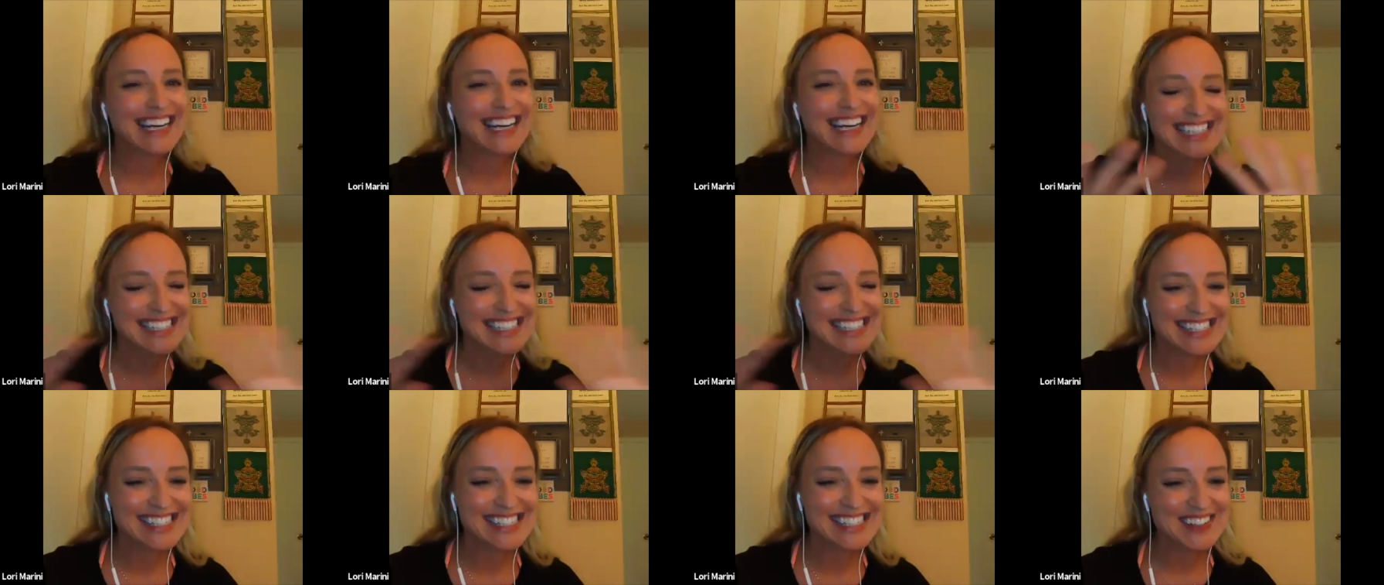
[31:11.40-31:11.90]

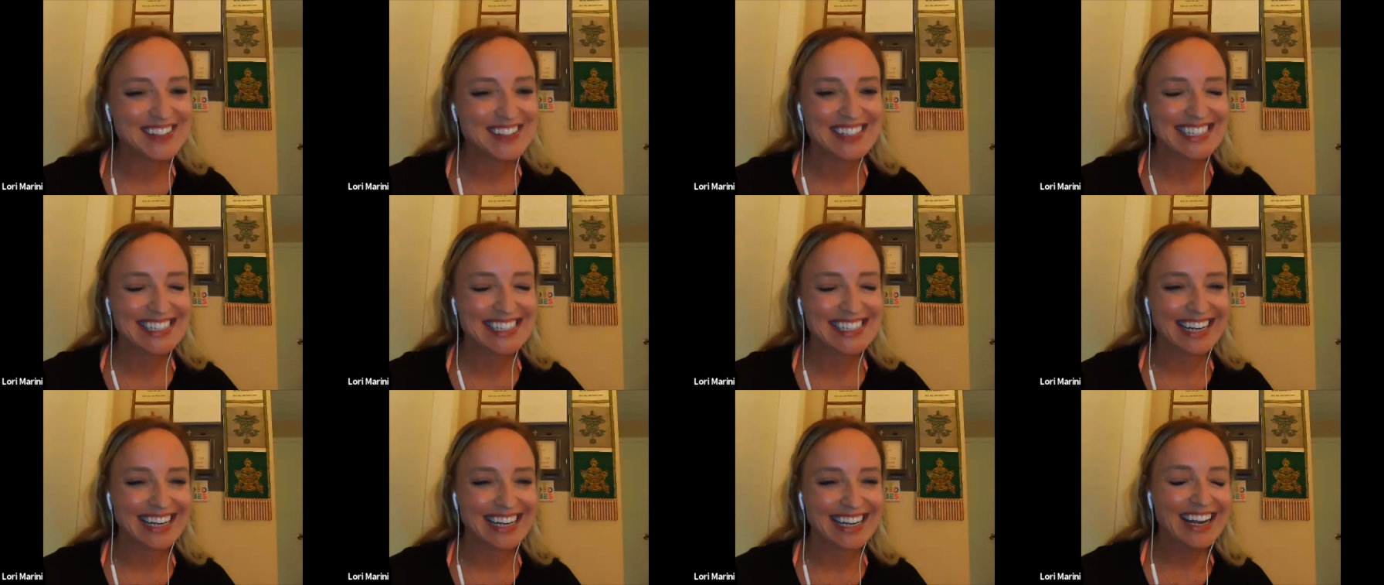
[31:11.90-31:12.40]
It's totally
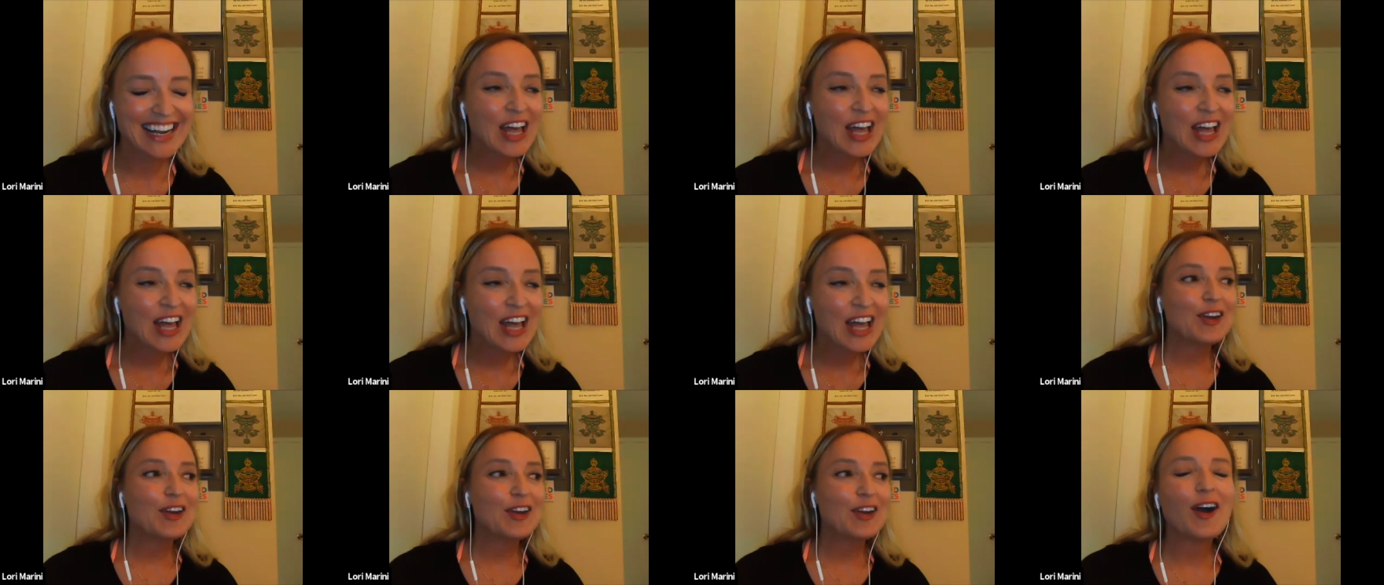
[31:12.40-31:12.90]
there.
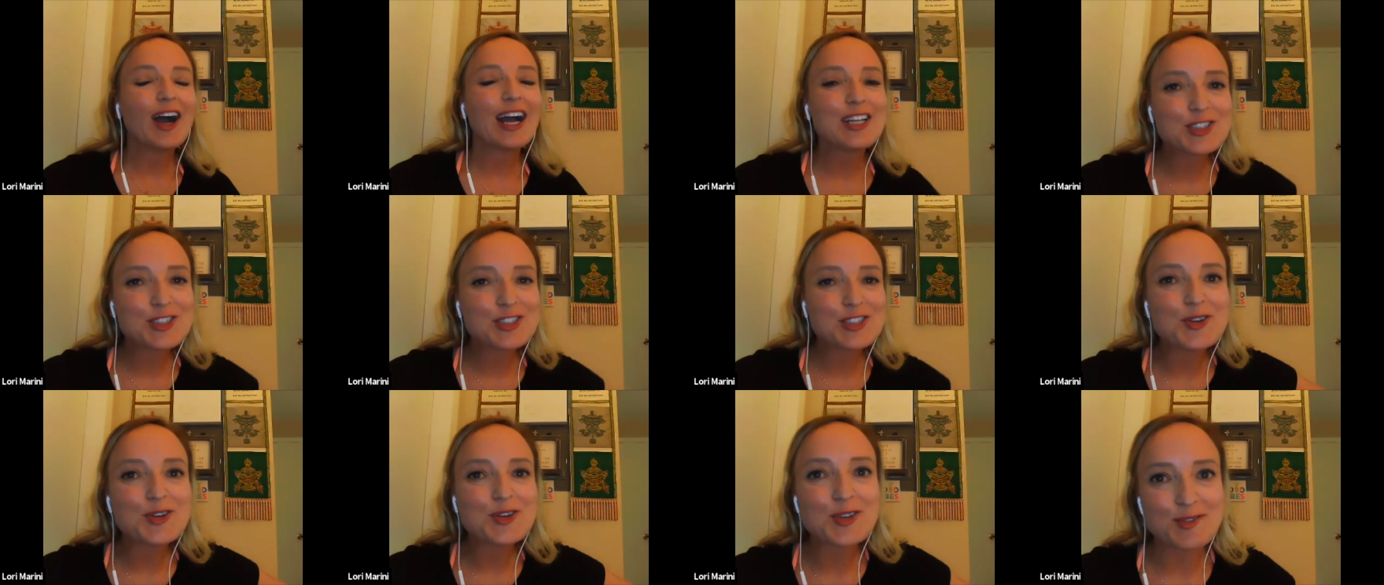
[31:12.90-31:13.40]
I
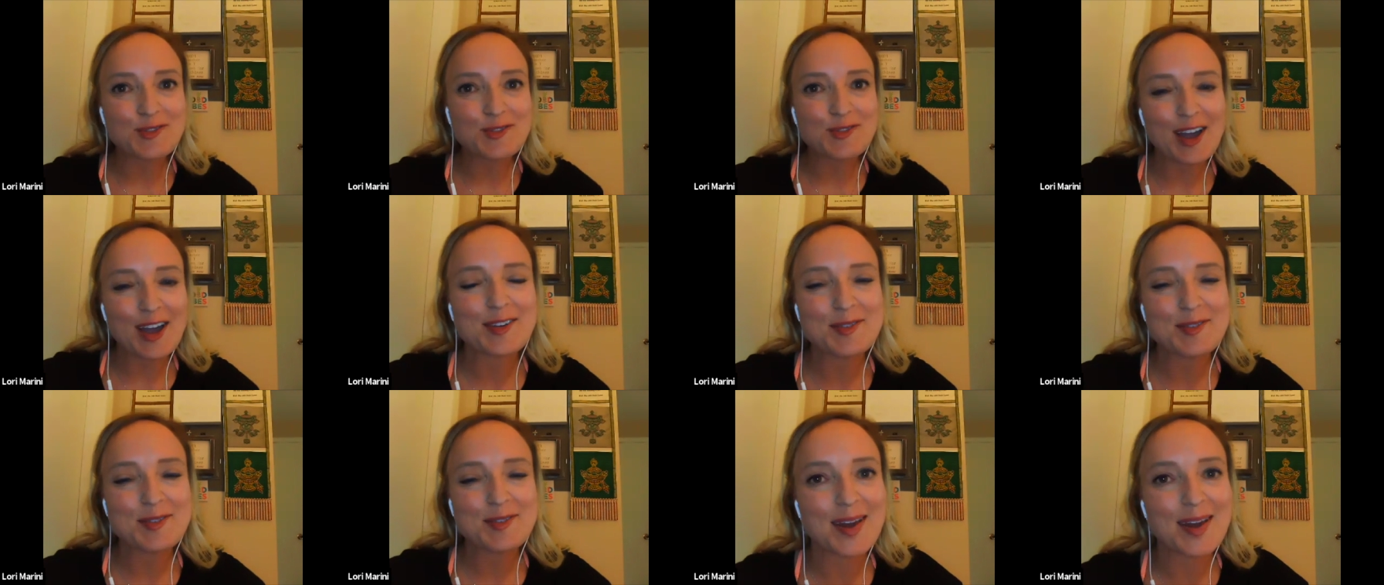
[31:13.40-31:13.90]
joke
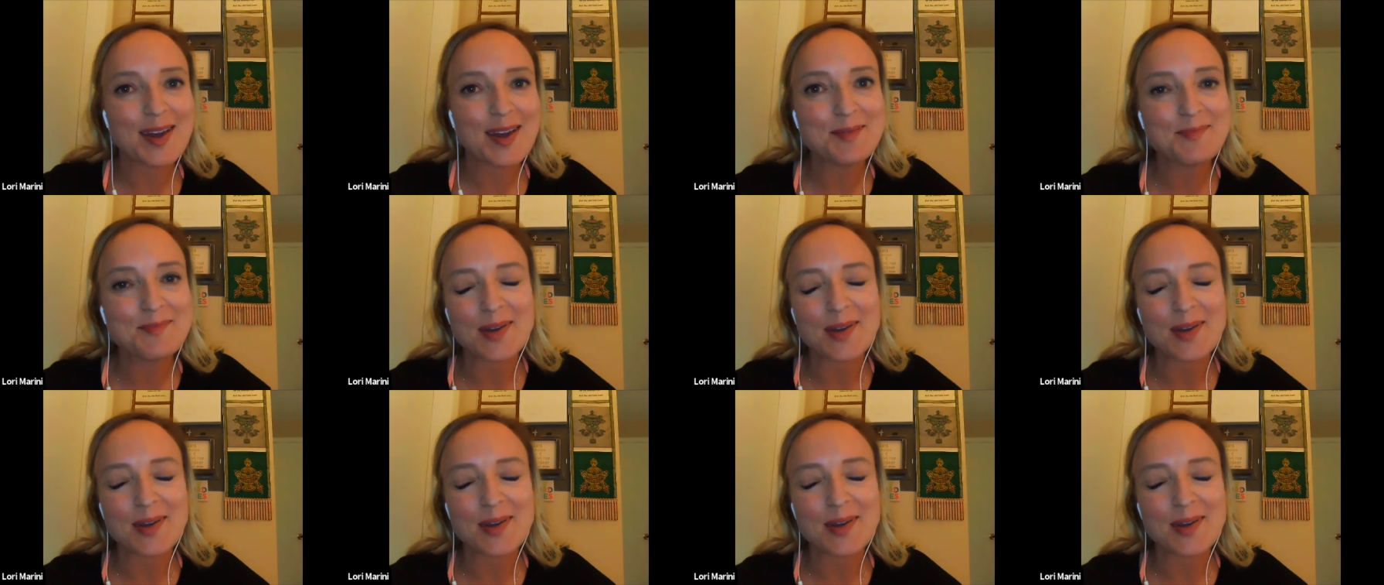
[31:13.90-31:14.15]
around about it,